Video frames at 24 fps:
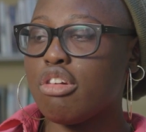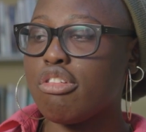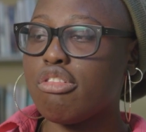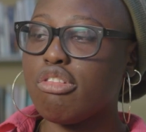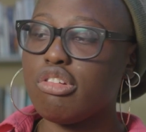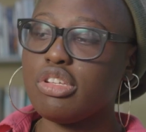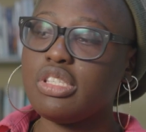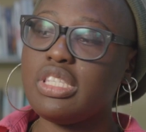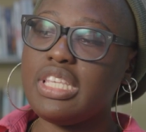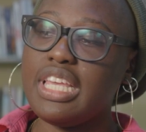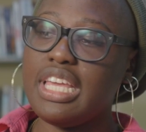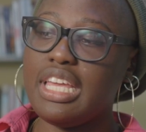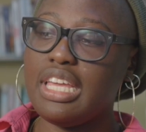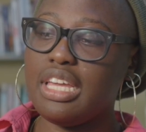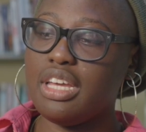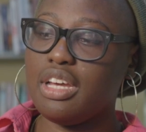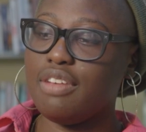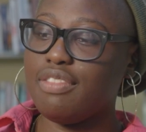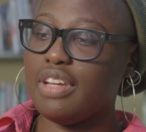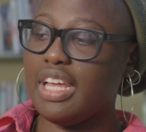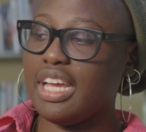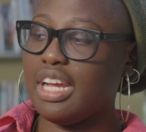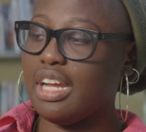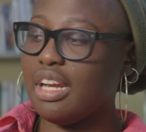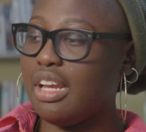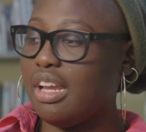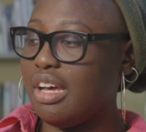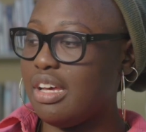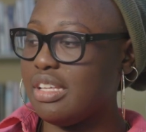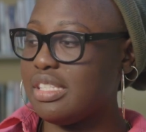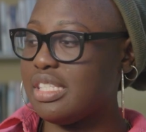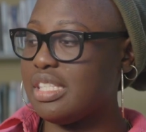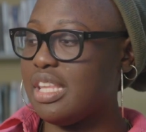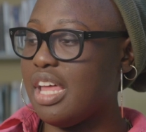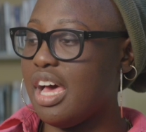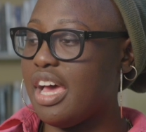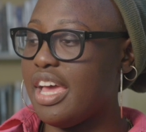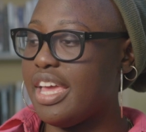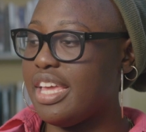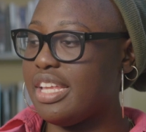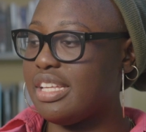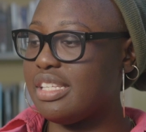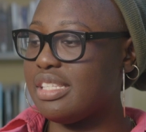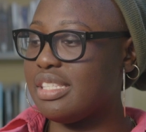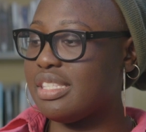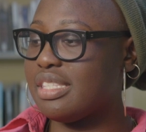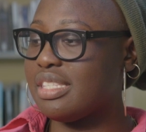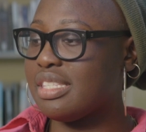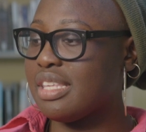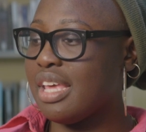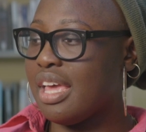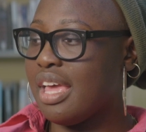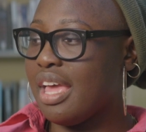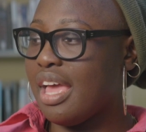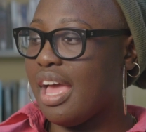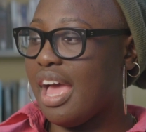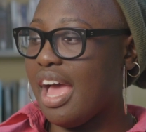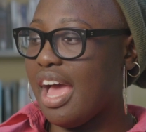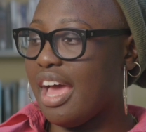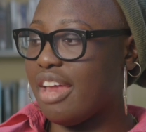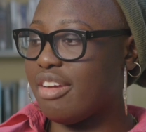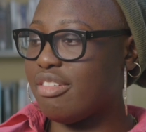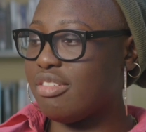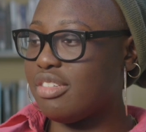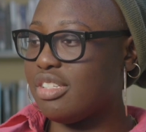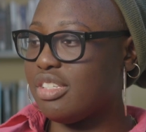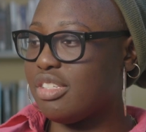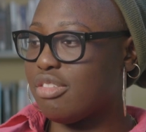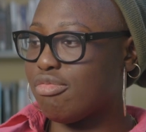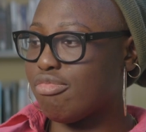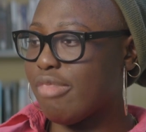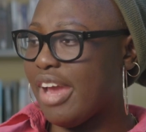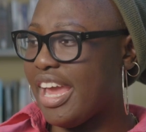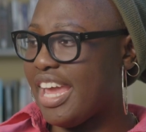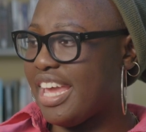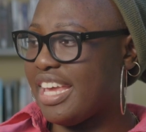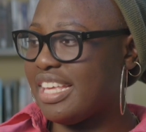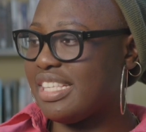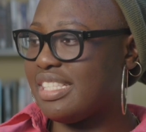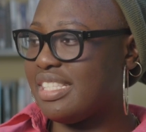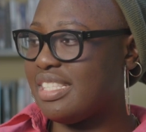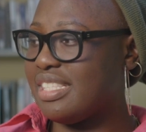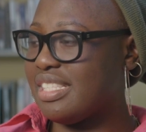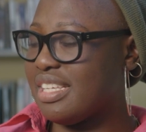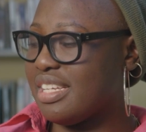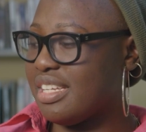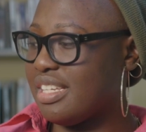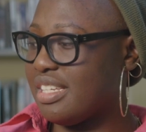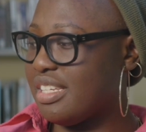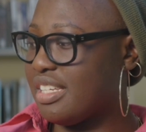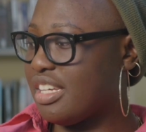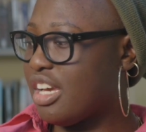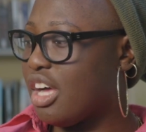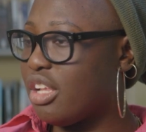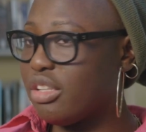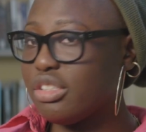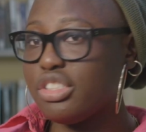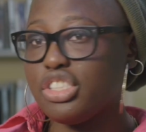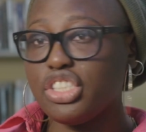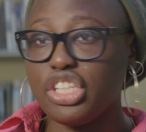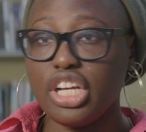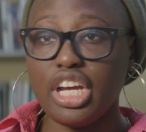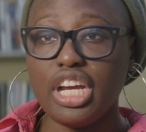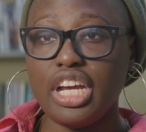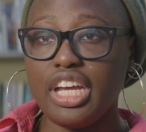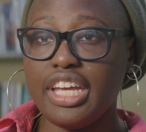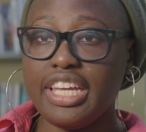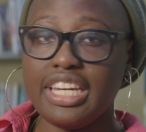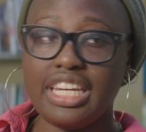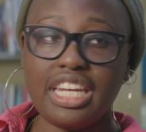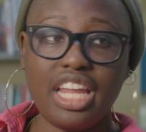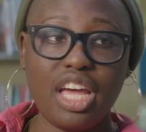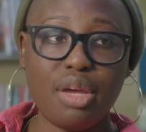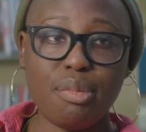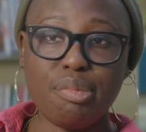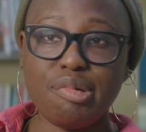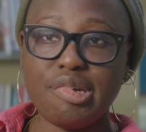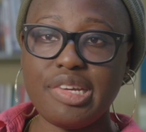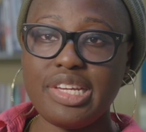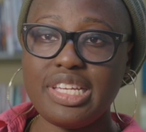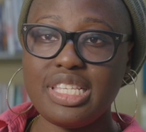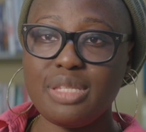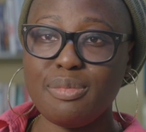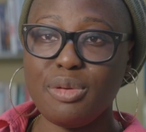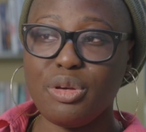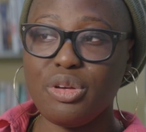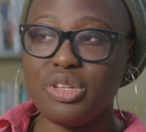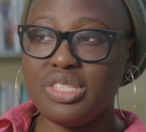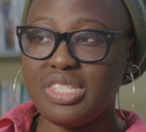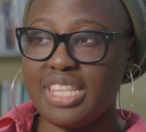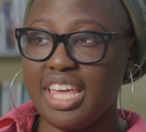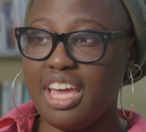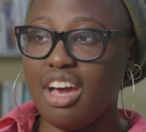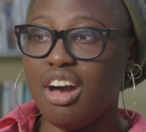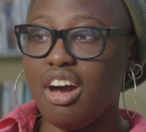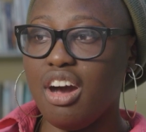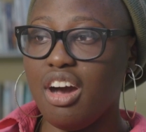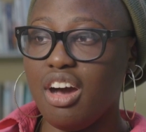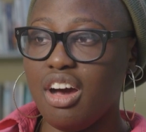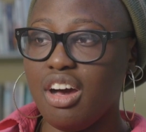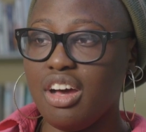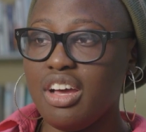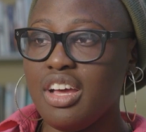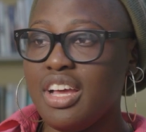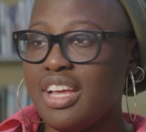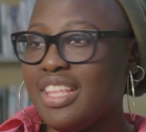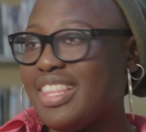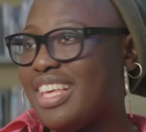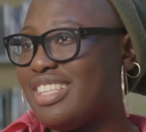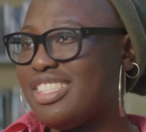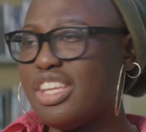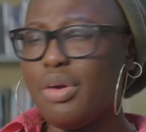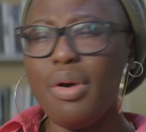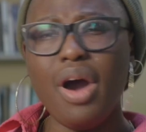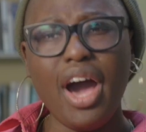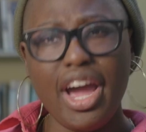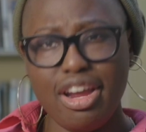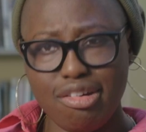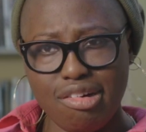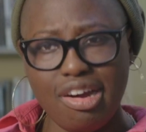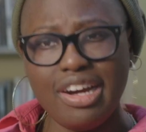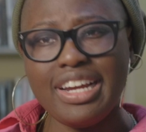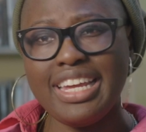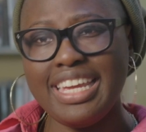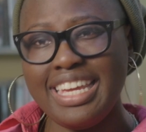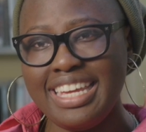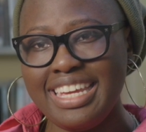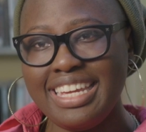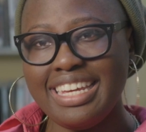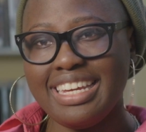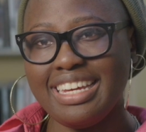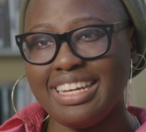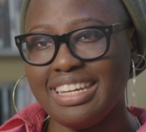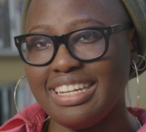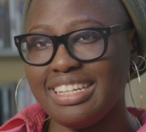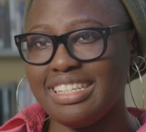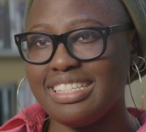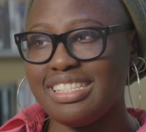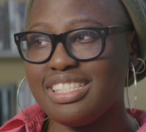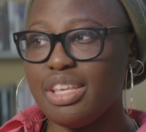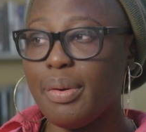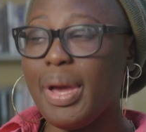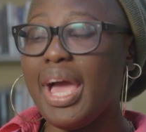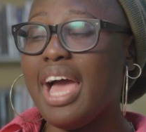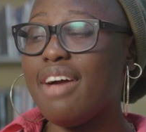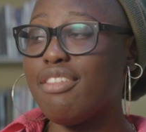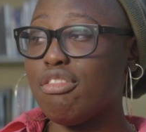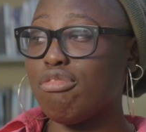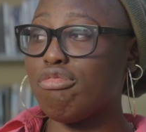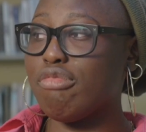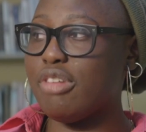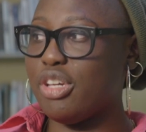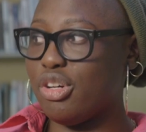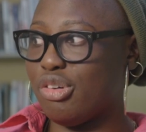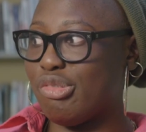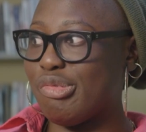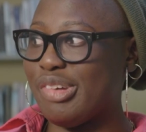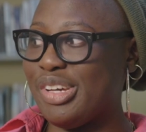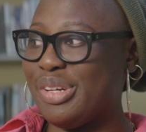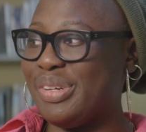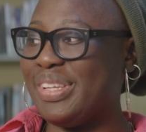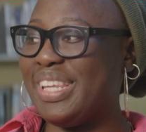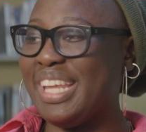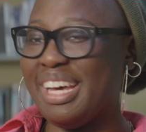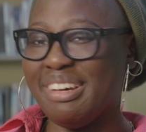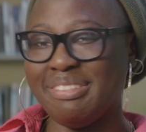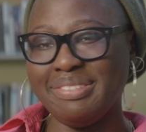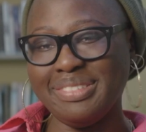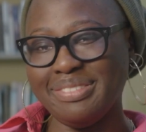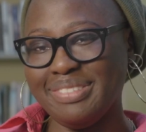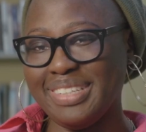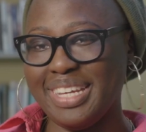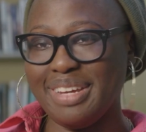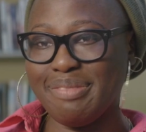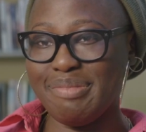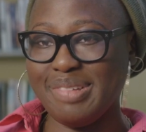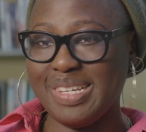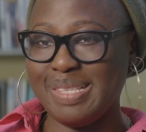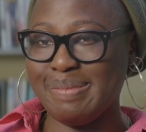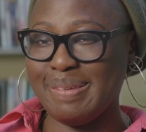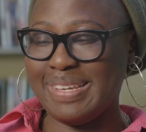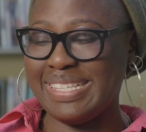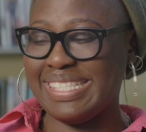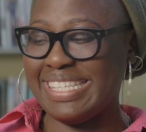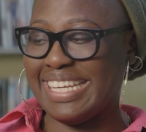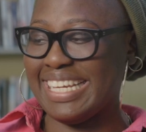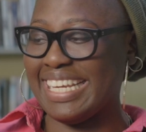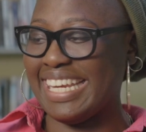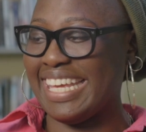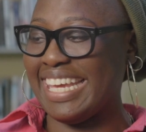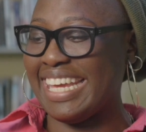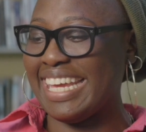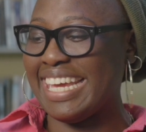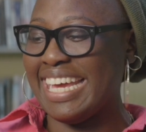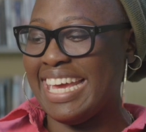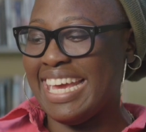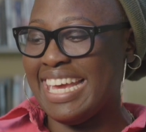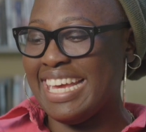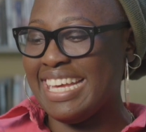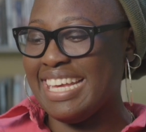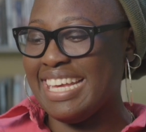crossing of like class lines and race and culture in libraries, because there's no hierarchy. And so I have a real, real love of libraries, basically.